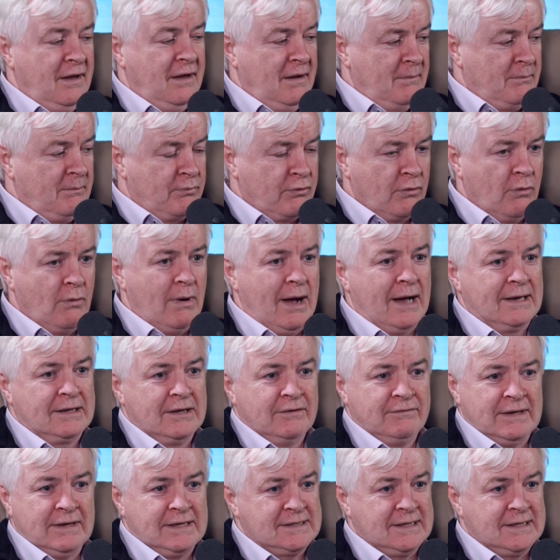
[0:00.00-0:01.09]
Oh,
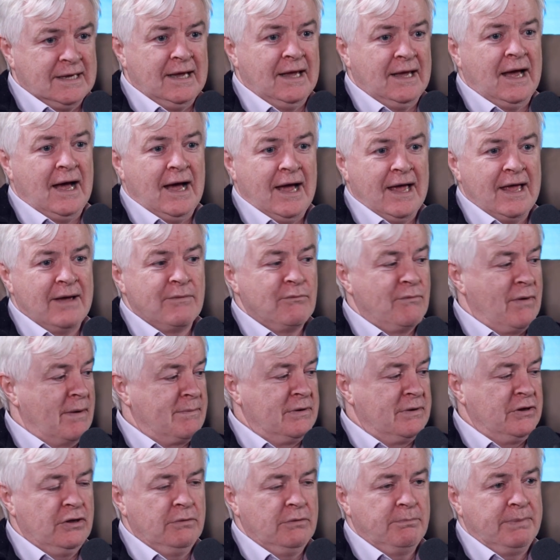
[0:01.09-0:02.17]
proactively say, "I am.
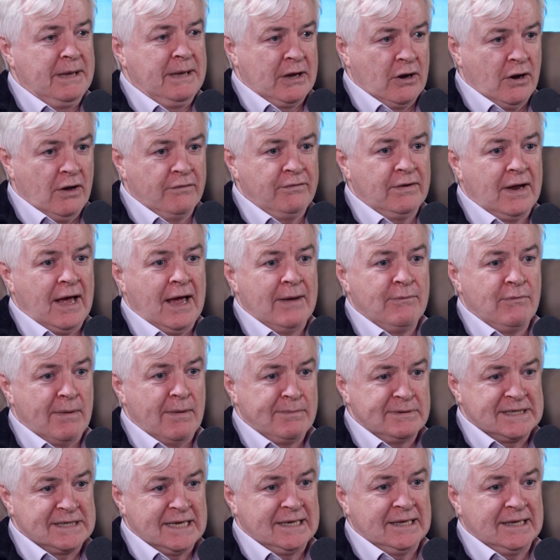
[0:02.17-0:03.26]
be careful. I'm
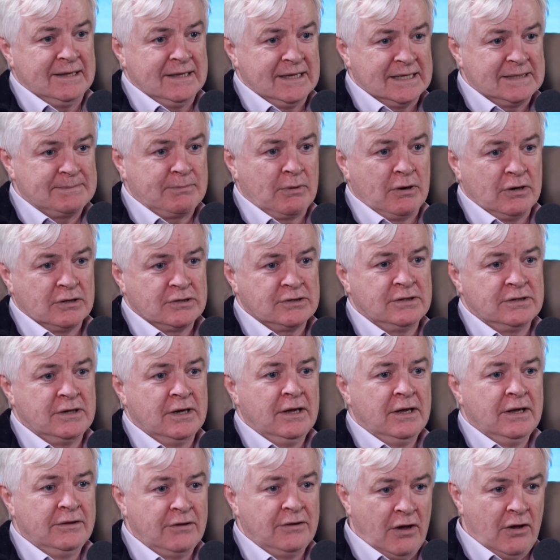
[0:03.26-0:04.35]
representing this person.
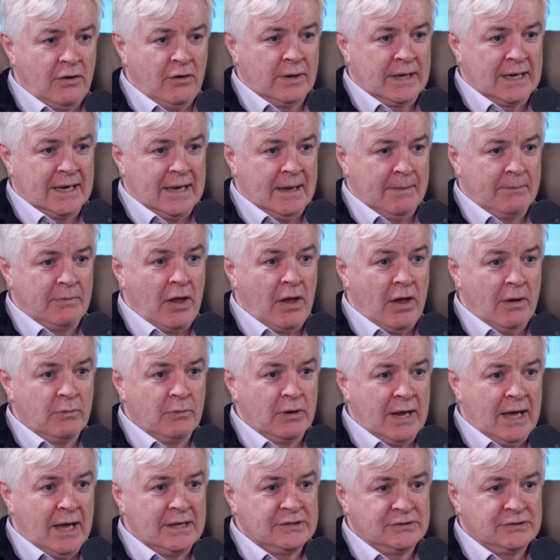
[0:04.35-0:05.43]
Now, can I, now I'm
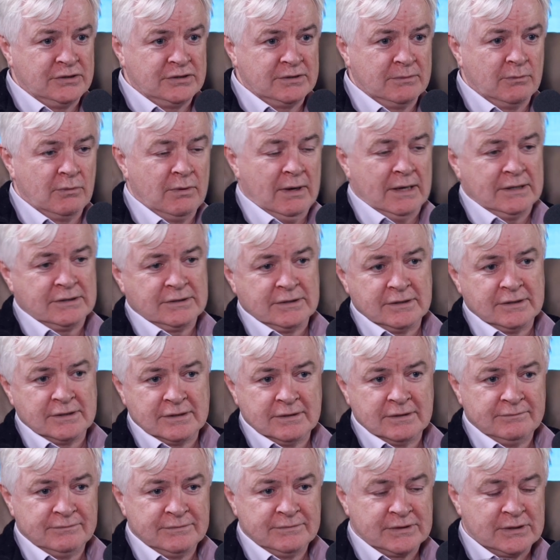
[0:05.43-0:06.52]
going to ask you some questions."
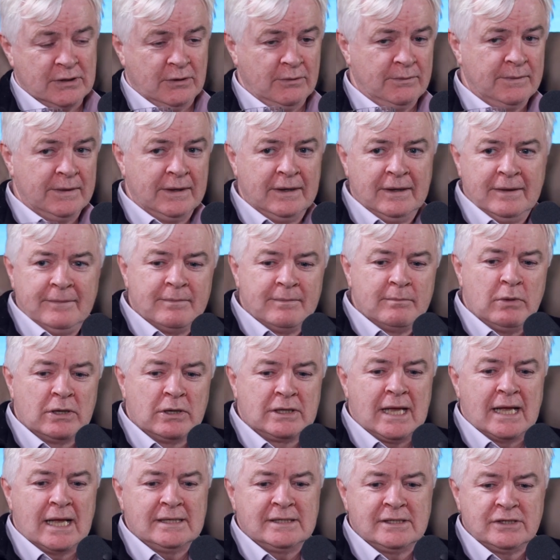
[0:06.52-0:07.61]
Yeah. So,
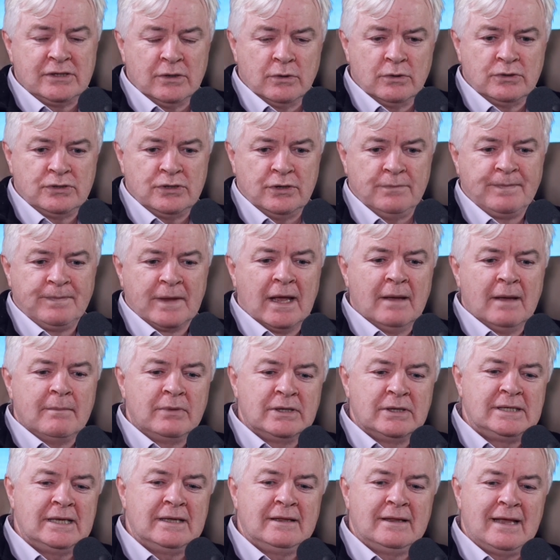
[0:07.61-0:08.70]
but that shows you.
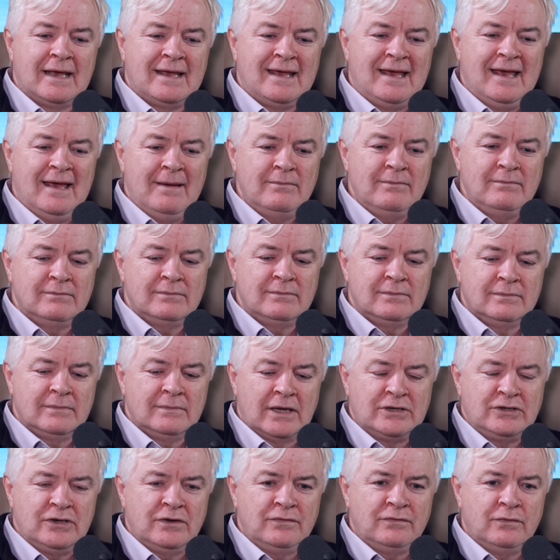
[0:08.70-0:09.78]
But see, they came.
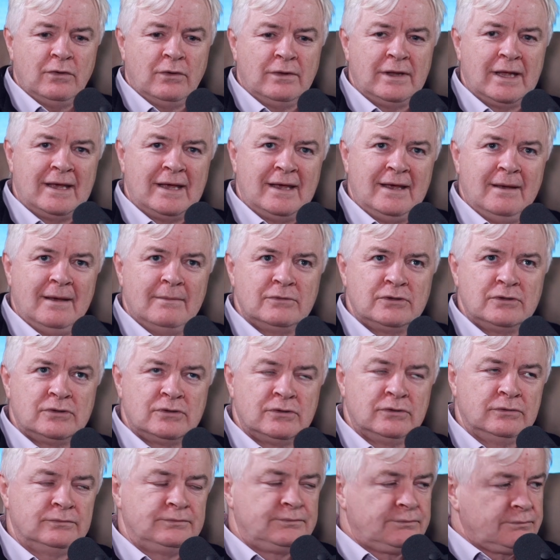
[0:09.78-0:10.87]
I should have known they came
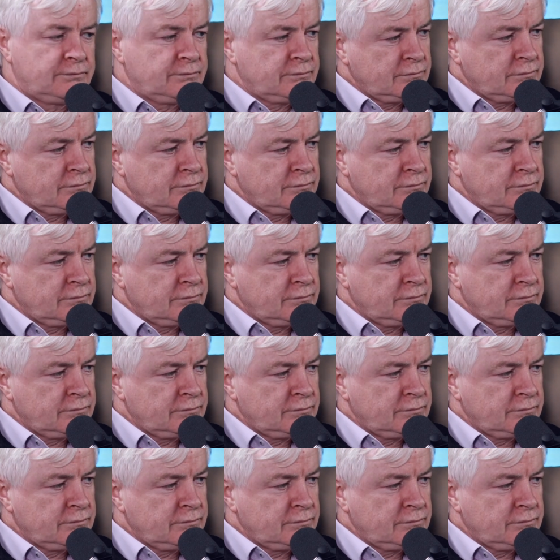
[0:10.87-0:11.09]
to